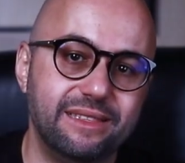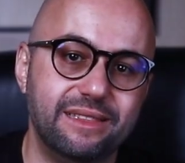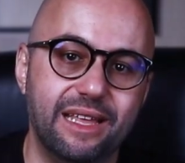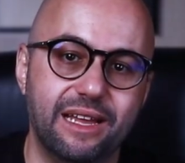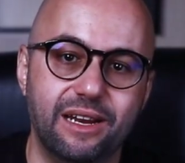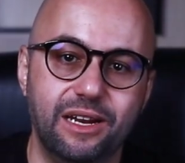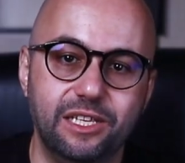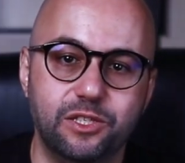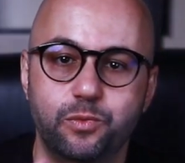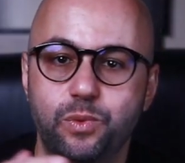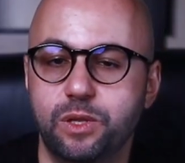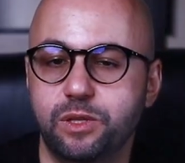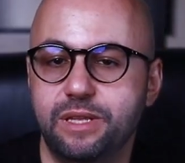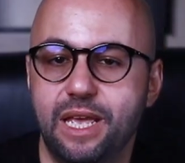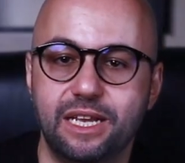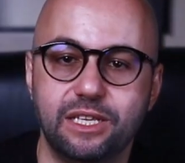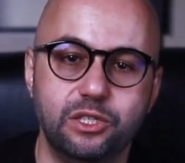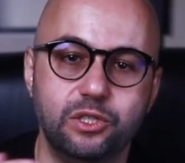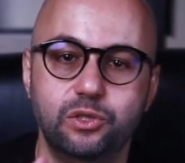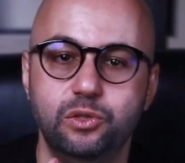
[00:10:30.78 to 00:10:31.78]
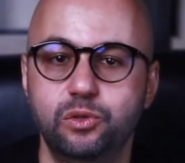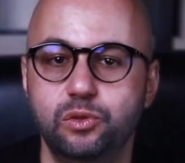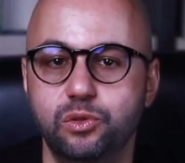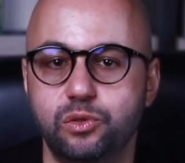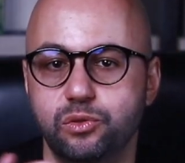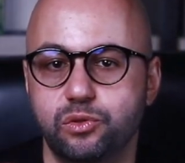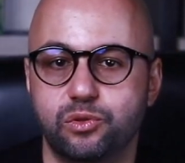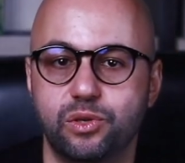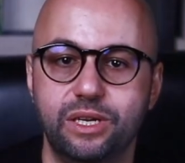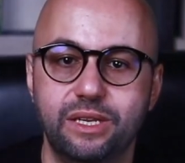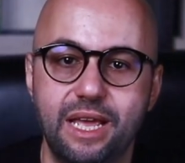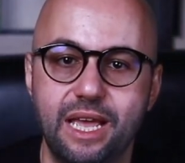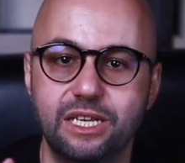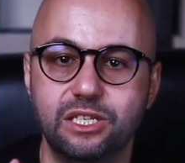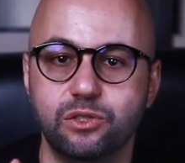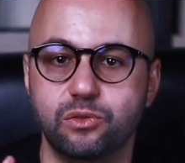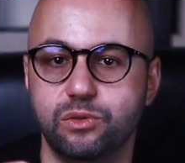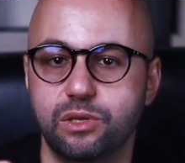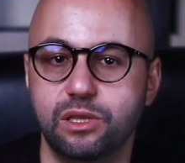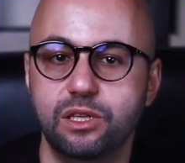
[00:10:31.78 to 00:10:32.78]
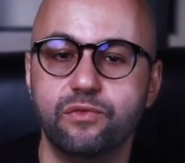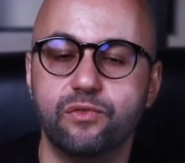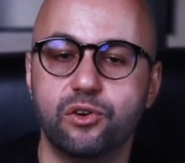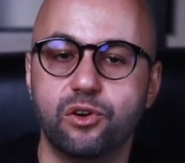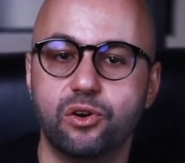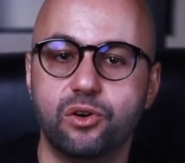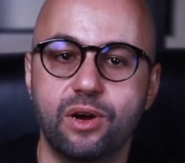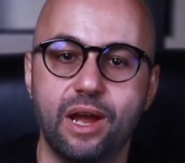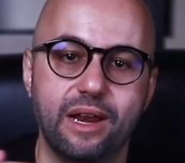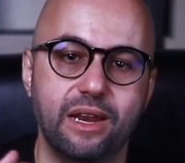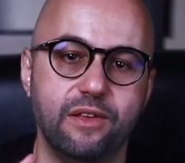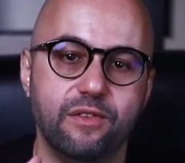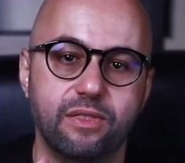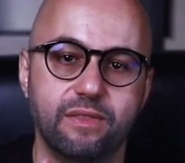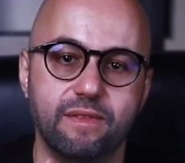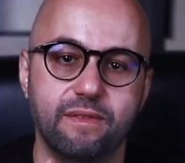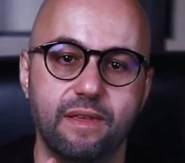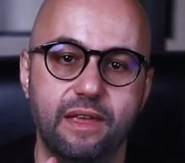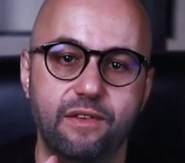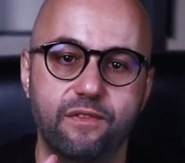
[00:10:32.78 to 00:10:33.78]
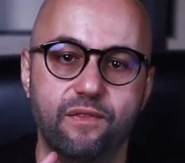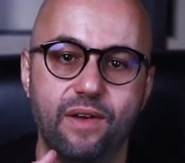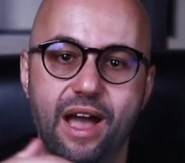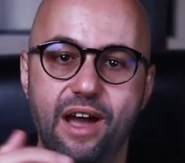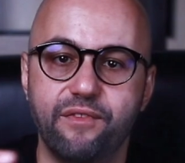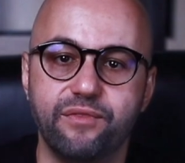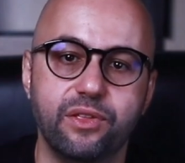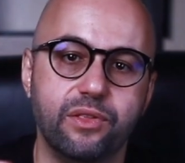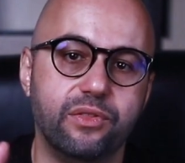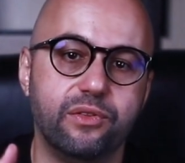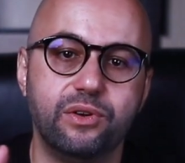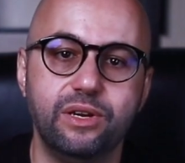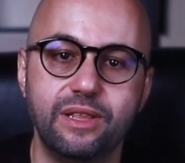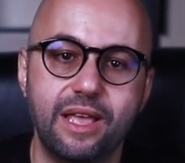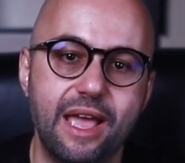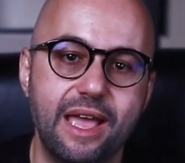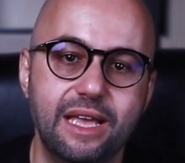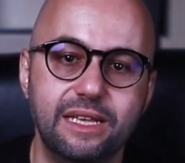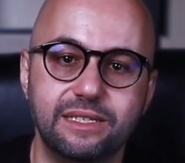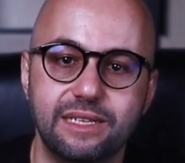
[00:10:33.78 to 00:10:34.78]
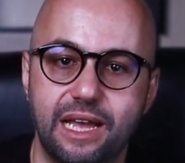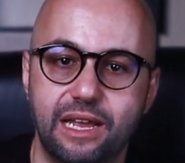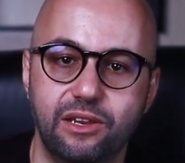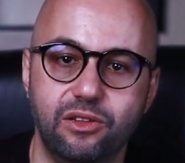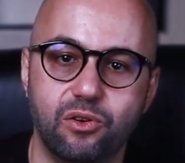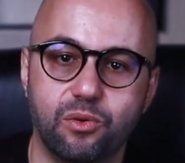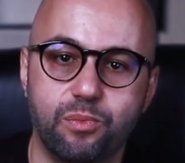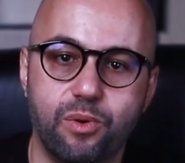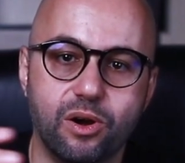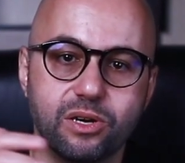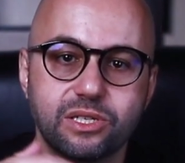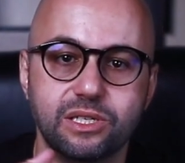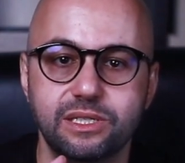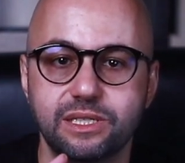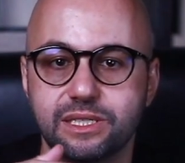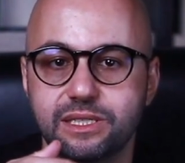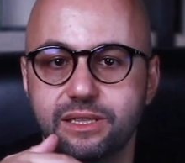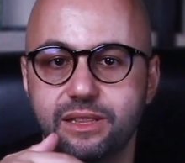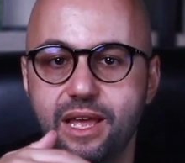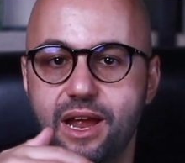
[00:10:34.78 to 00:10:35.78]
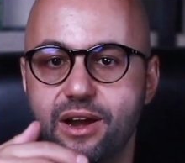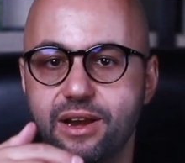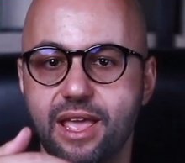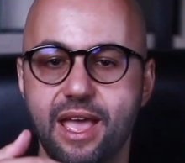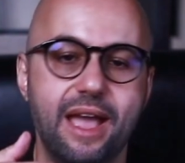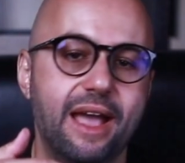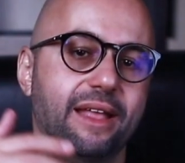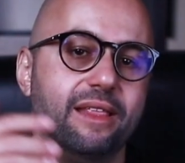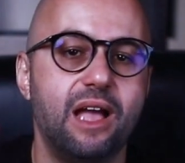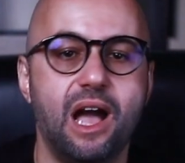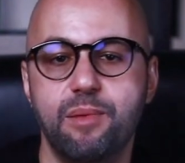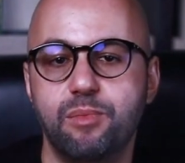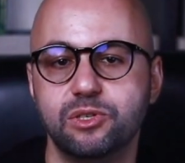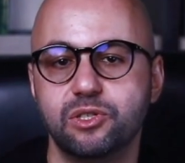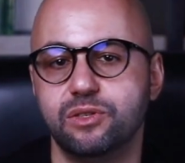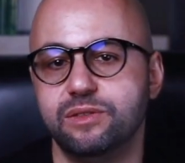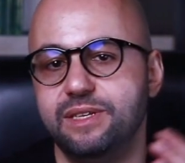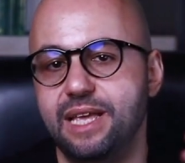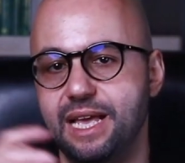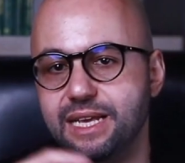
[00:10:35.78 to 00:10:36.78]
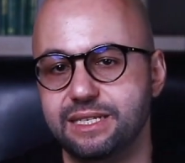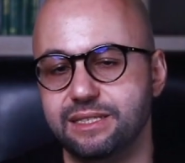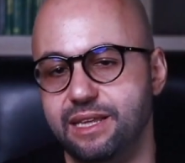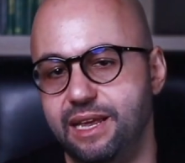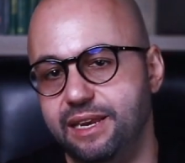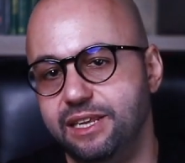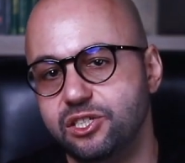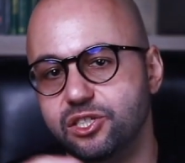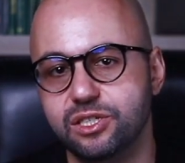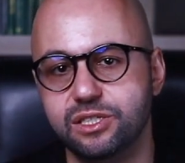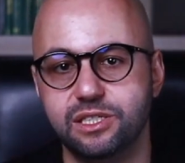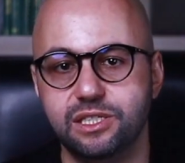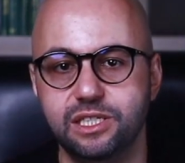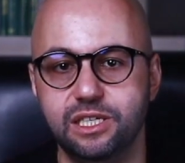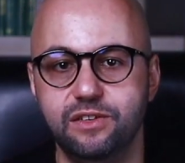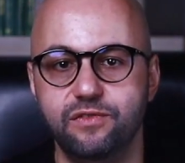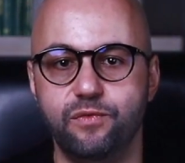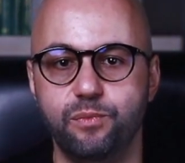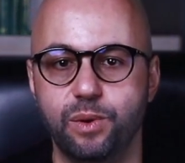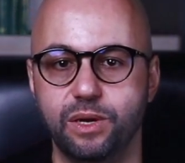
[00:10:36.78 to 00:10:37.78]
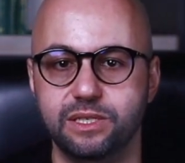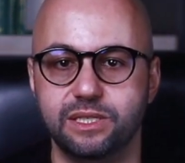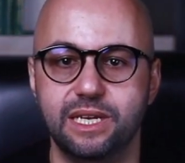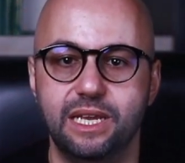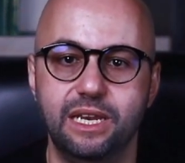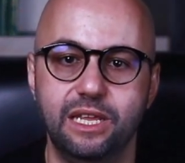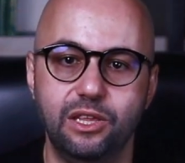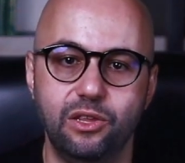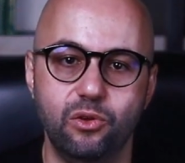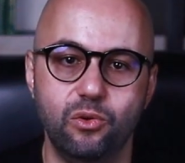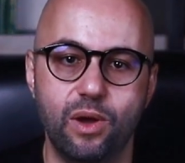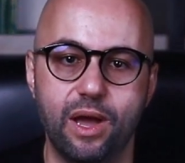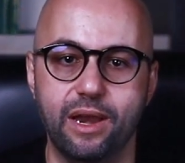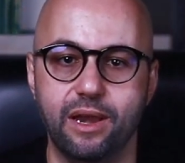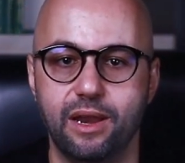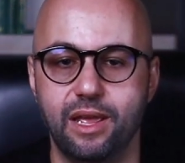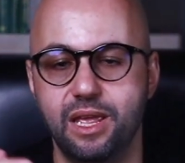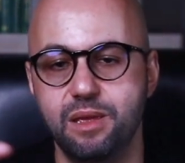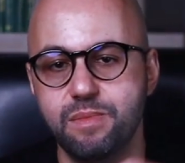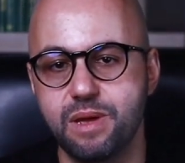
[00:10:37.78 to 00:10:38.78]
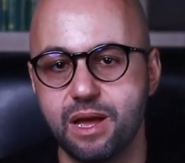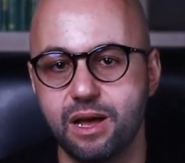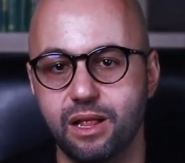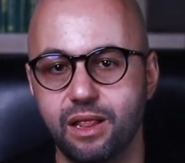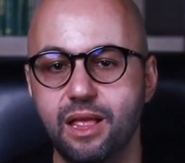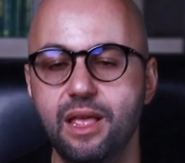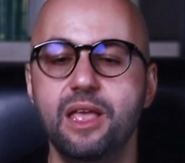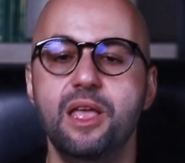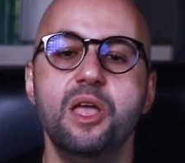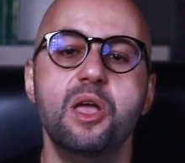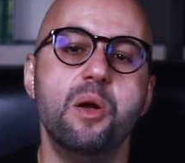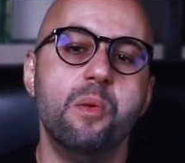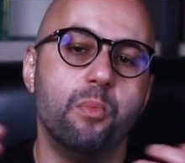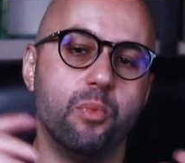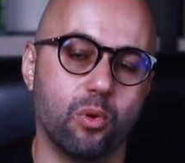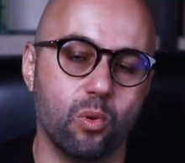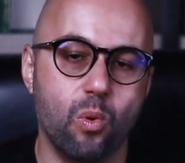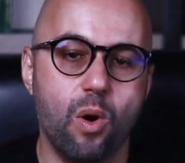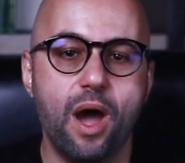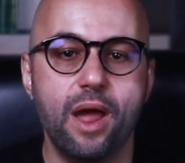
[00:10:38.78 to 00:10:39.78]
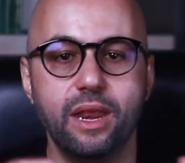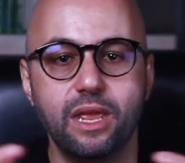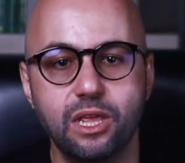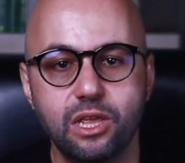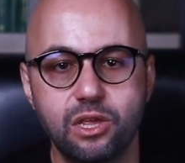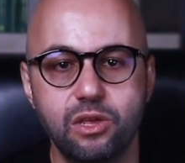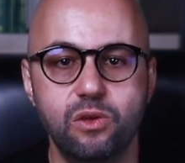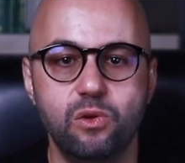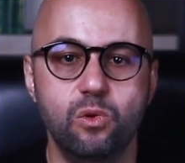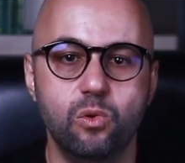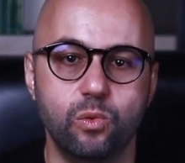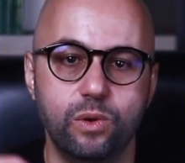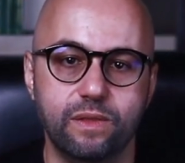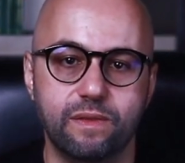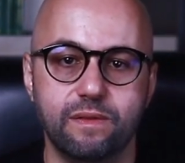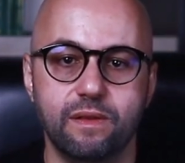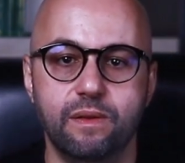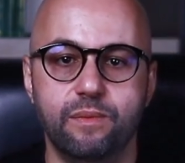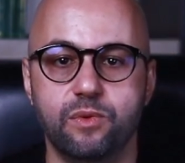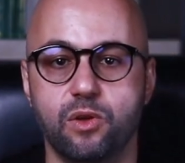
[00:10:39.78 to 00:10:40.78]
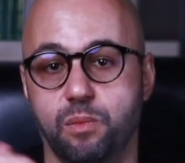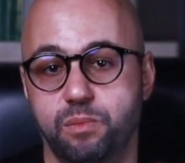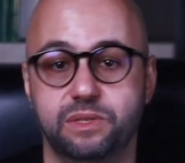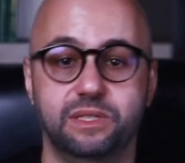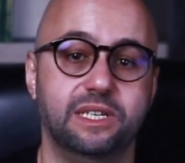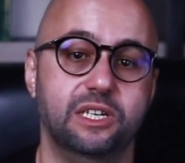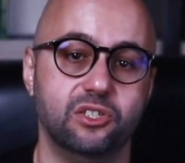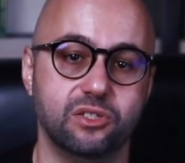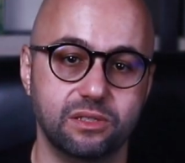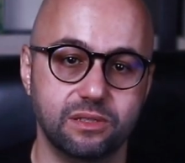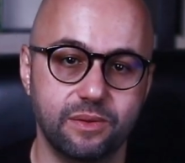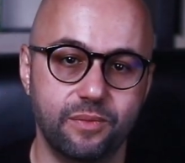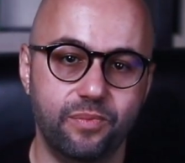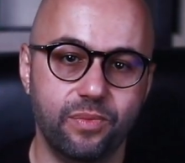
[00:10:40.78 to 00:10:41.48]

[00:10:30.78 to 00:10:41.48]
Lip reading: that it will take 2 to 3 days to deliver, and if after 3 days and your parcel isn't there yet, Amazon takes the initiative by sending you an email providing you with compensation.